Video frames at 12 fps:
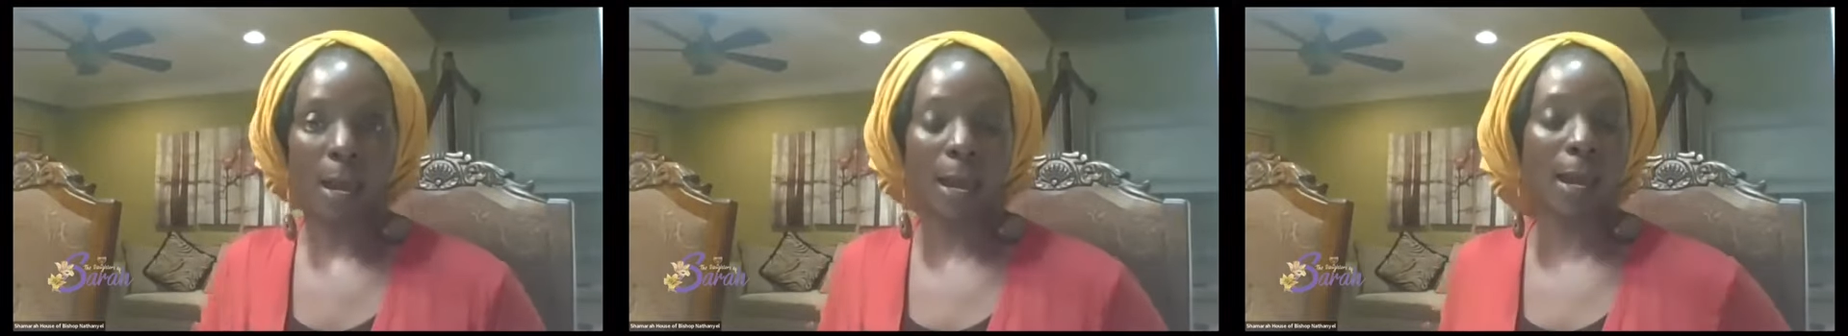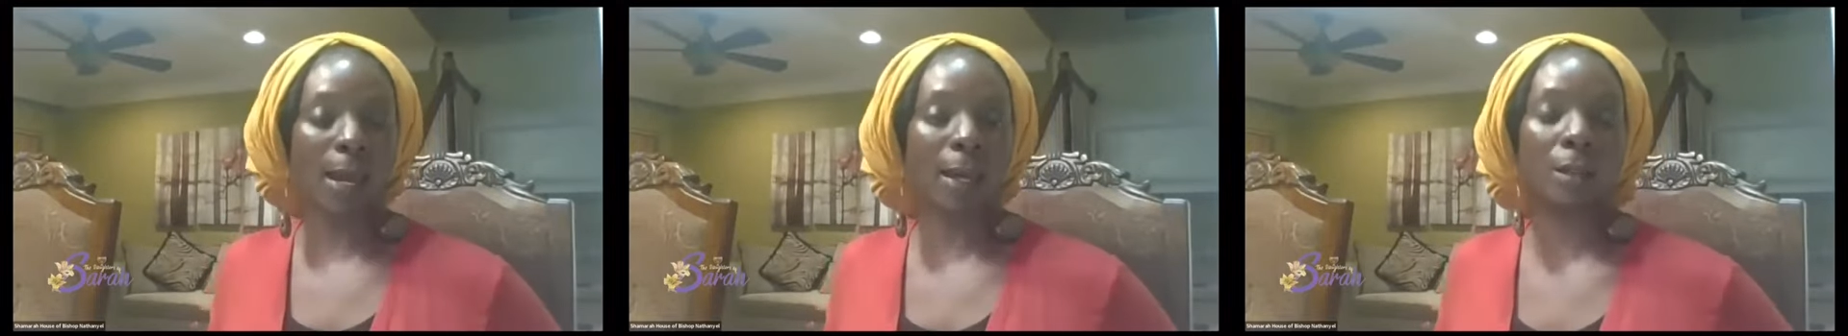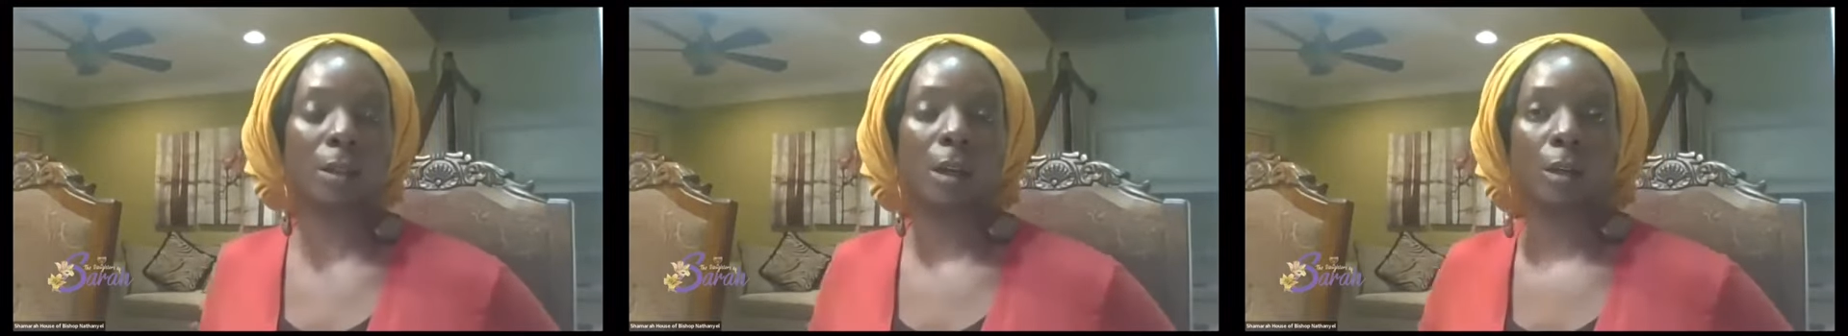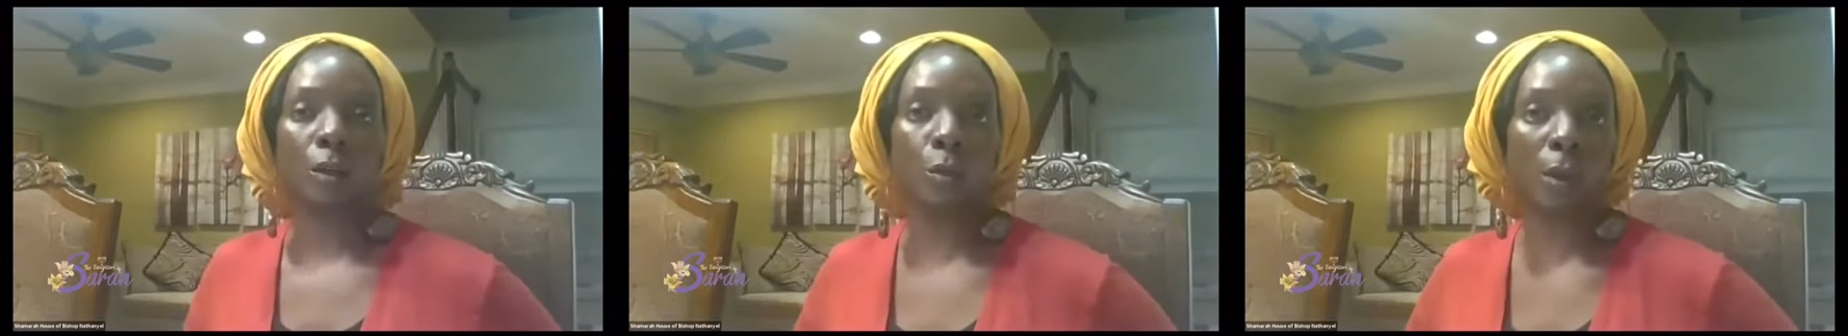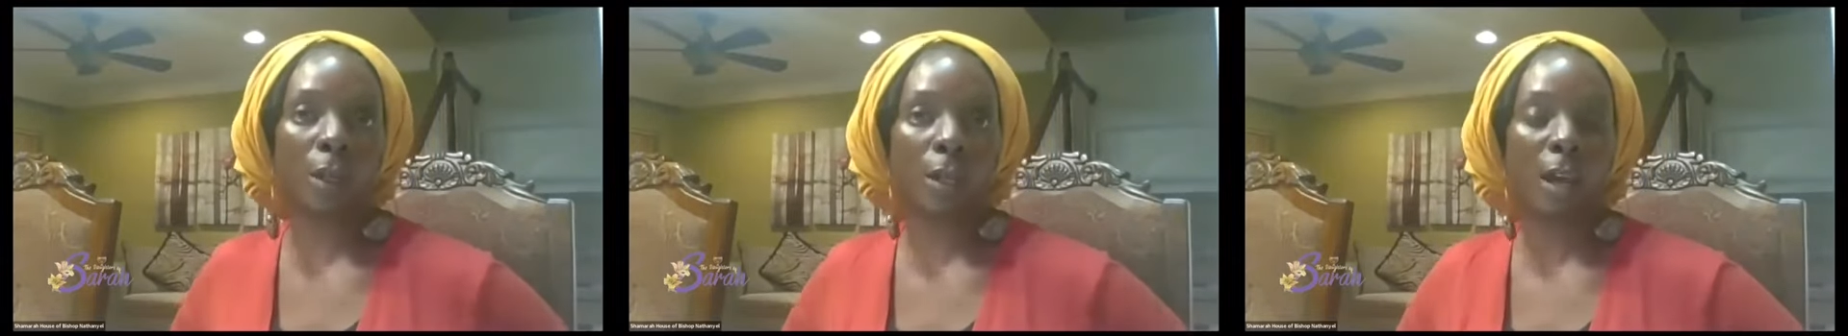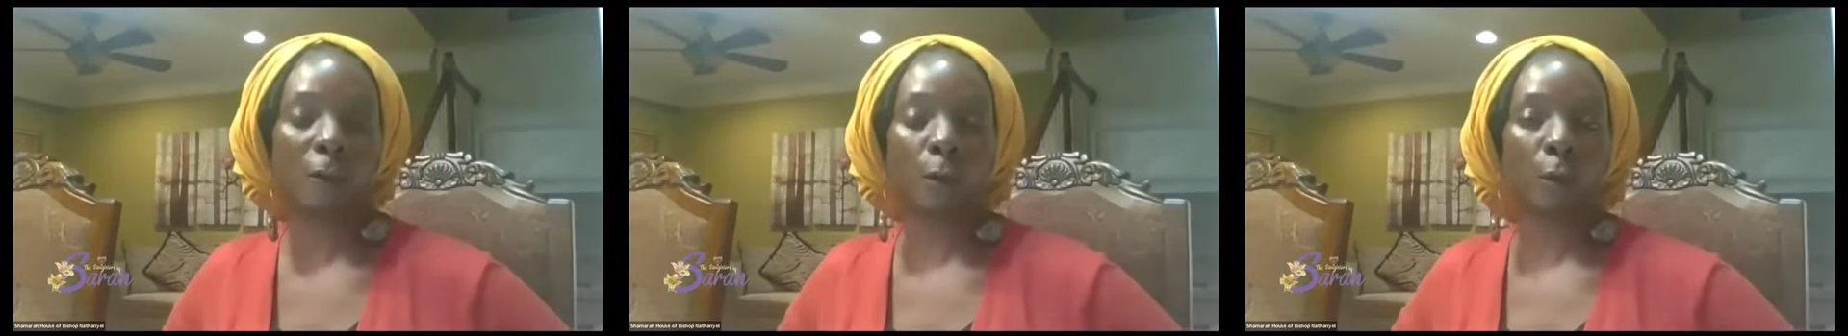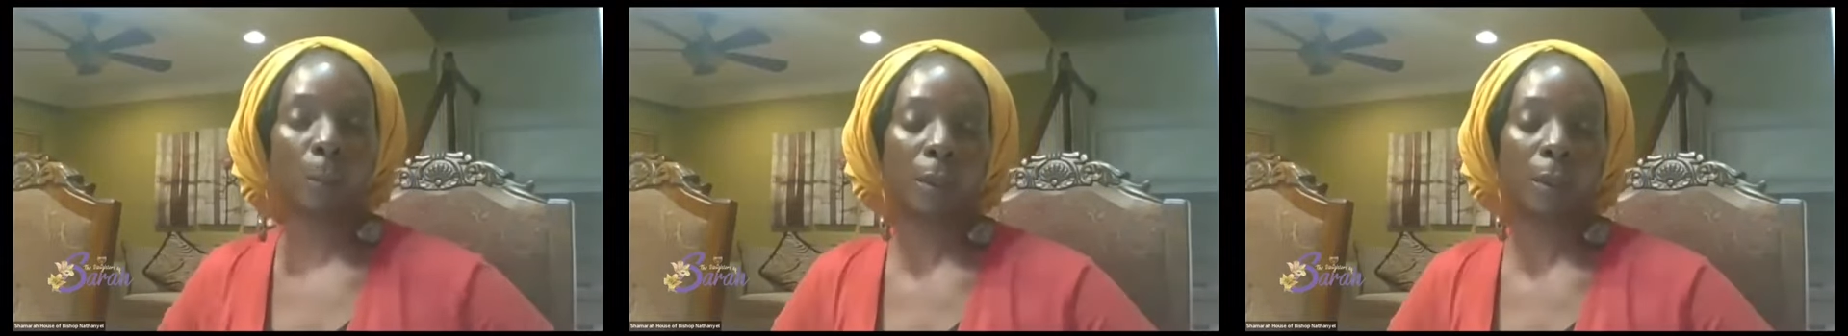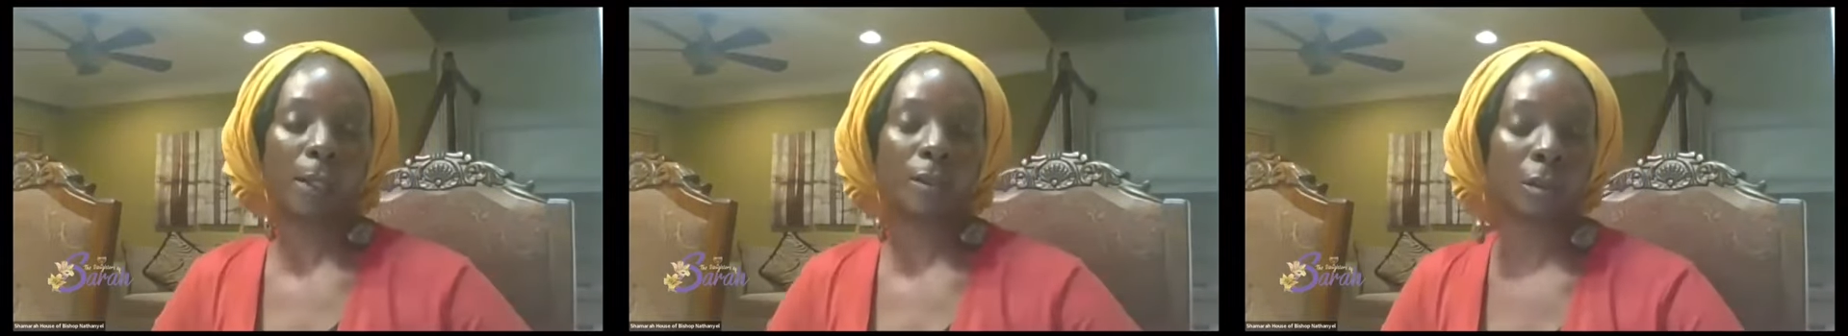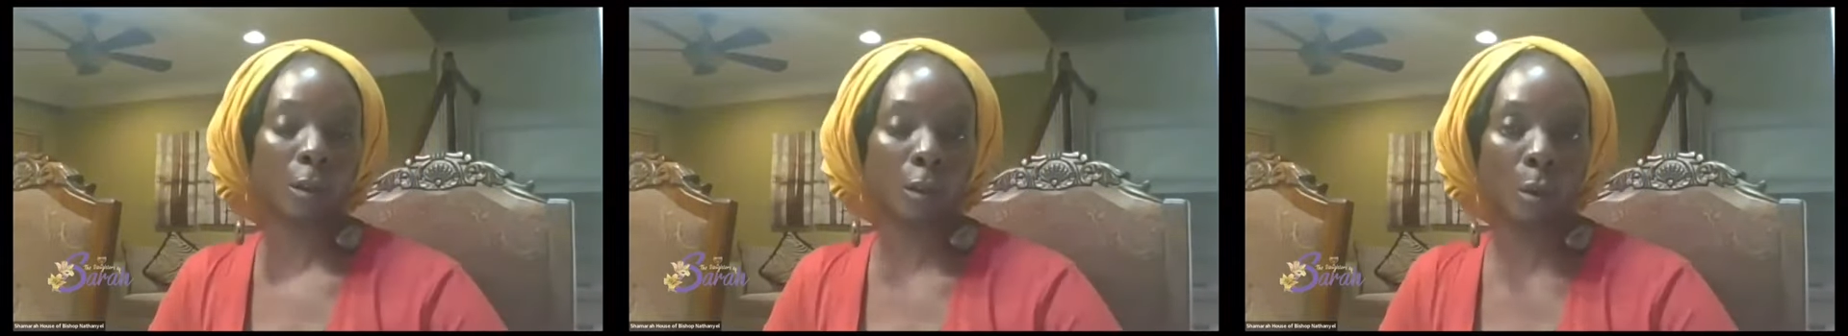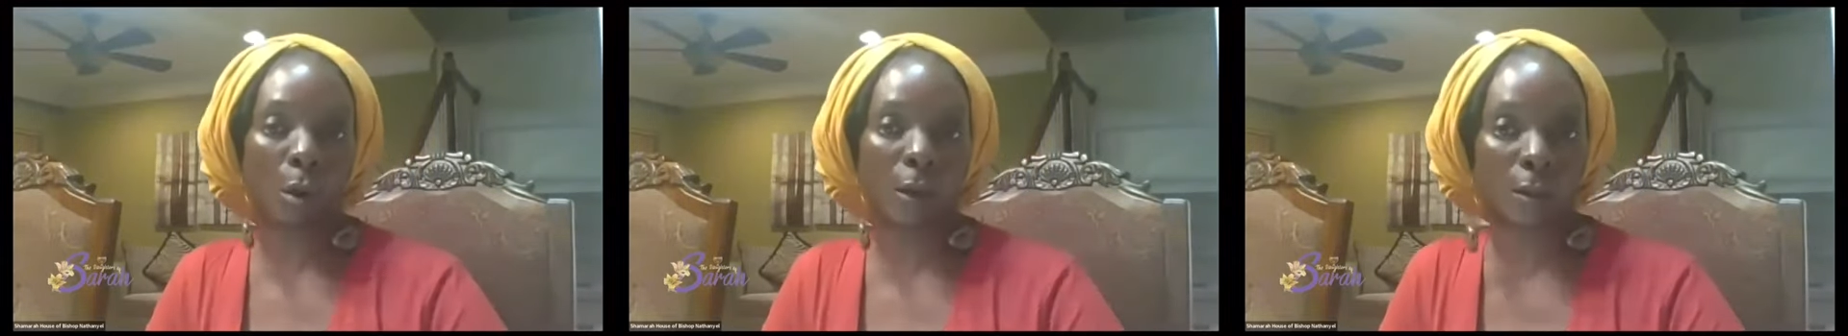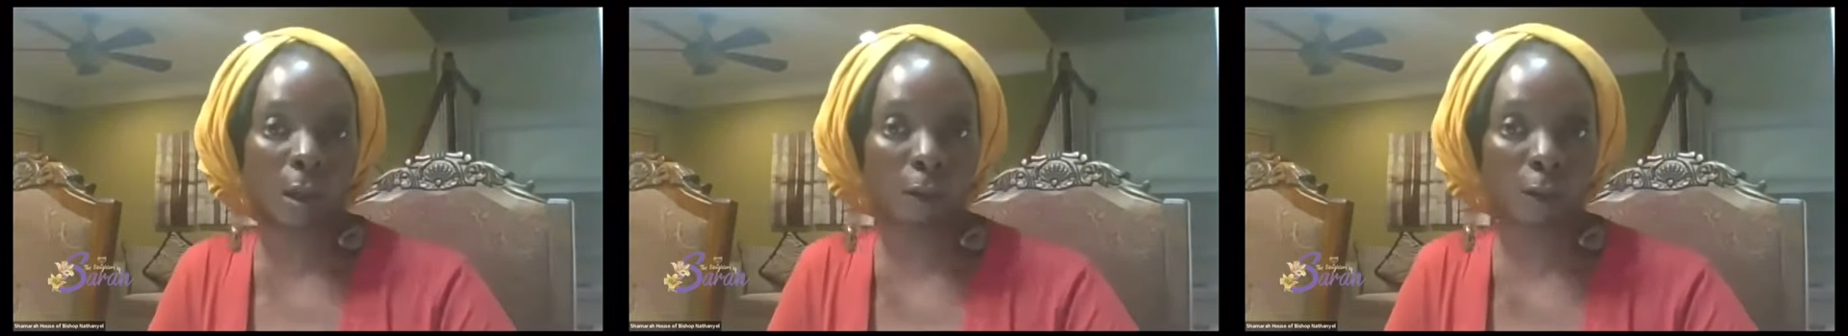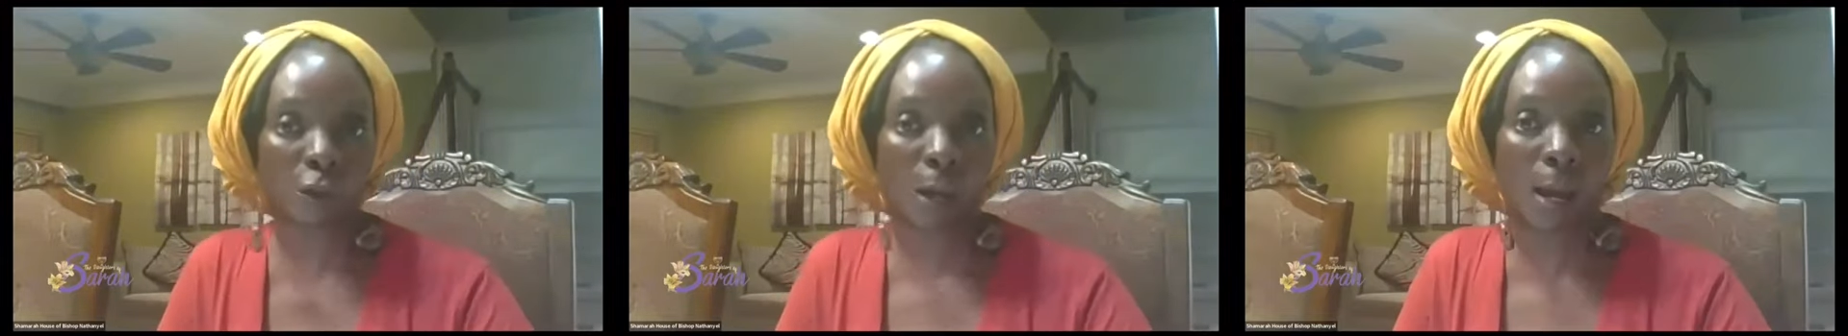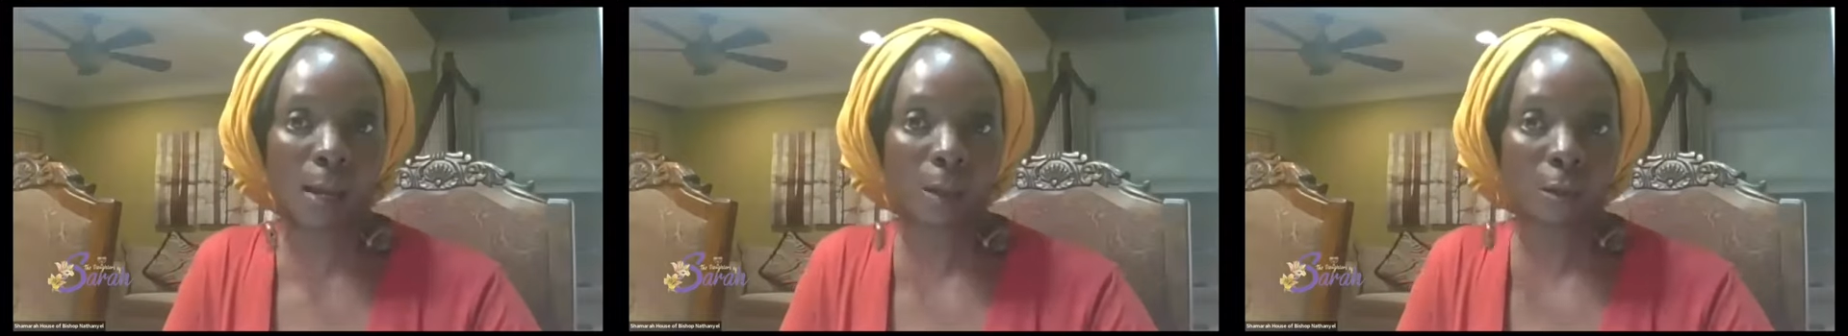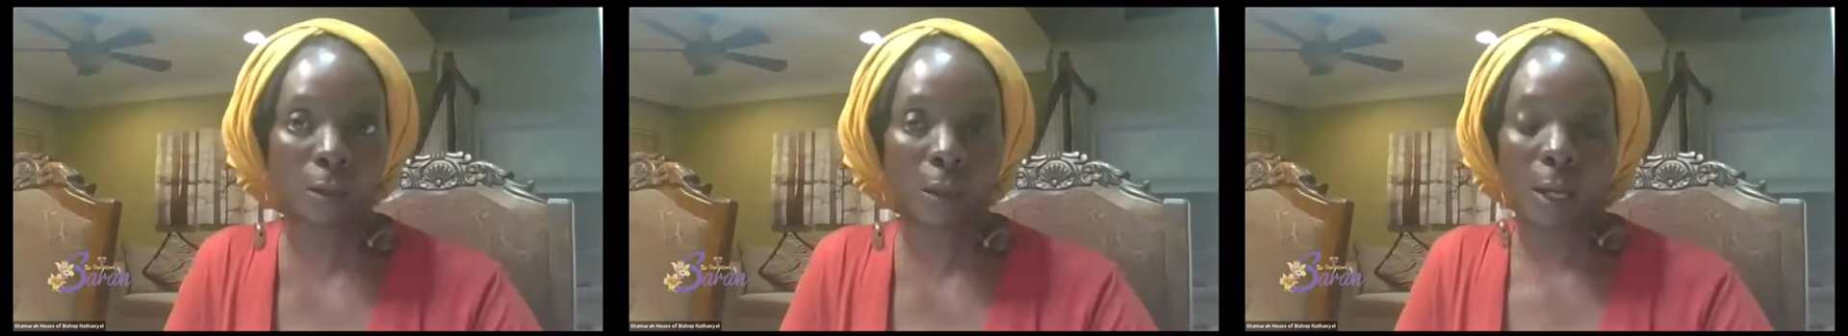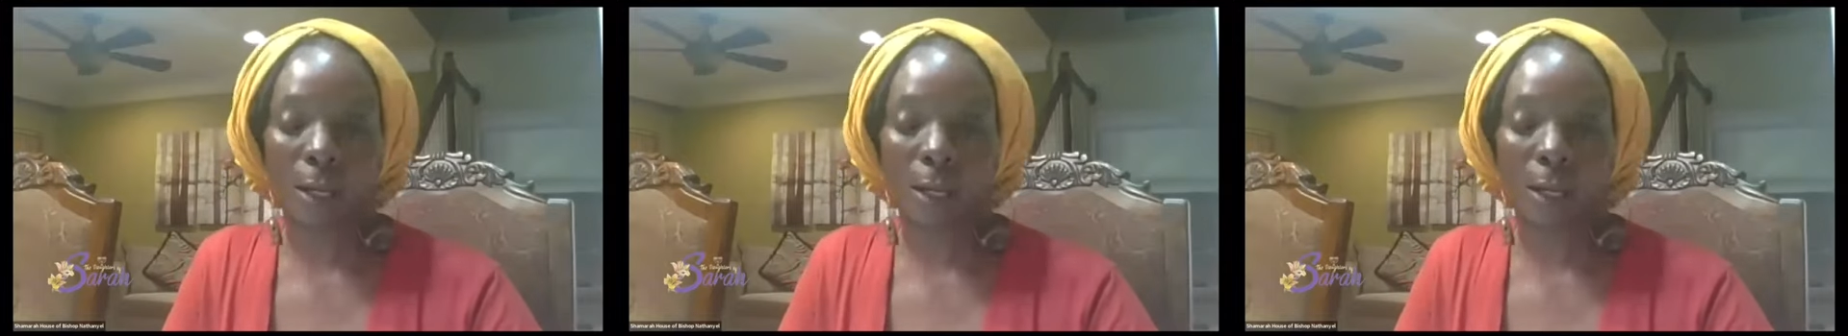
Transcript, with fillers: And you can never replace the loss of a child